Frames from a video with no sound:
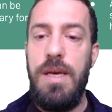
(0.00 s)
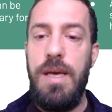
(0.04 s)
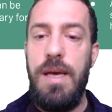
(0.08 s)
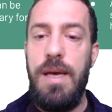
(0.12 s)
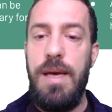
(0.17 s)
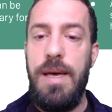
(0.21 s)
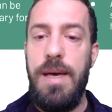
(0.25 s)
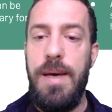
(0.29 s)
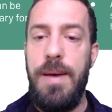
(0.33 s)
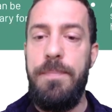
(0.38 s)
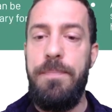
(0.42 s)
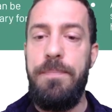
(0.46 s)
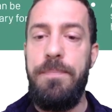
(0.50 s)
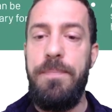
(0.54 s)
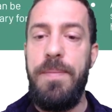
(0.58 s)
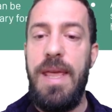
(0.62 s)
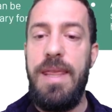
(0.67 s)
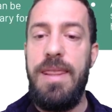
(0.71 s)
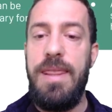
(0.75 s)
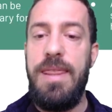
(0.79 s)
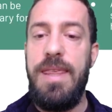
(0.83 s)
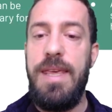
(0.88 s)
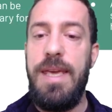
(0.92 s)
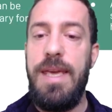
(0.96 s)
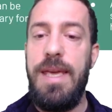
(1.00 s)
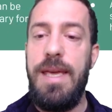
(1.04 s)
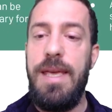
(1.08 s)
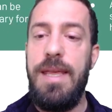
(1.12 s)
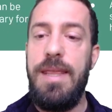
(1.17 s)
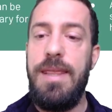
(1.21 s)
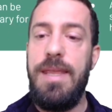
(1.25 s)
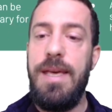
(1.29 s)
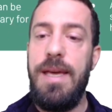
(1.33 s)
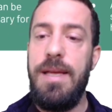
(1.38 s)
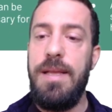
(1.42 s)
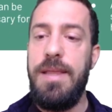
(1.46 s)

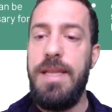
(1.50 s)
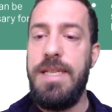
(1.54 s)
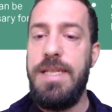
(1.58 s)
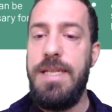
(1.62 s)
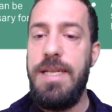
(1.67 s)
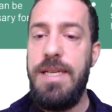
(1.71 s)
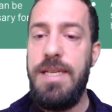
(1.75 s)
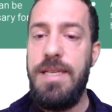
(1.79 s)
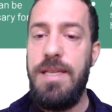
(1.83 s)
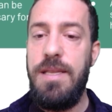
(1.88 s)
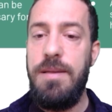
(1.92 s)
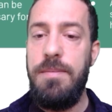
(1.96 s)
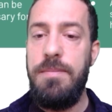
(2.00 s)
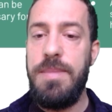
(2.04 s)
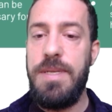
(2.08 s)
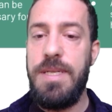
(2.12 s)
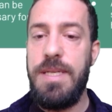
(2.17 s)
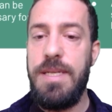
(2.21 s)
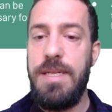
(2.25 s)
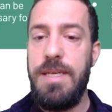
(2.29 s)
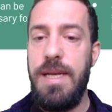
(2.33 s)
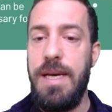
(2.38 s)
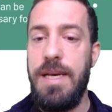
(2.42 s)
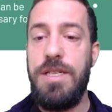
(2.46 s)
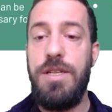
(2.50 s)
The systems,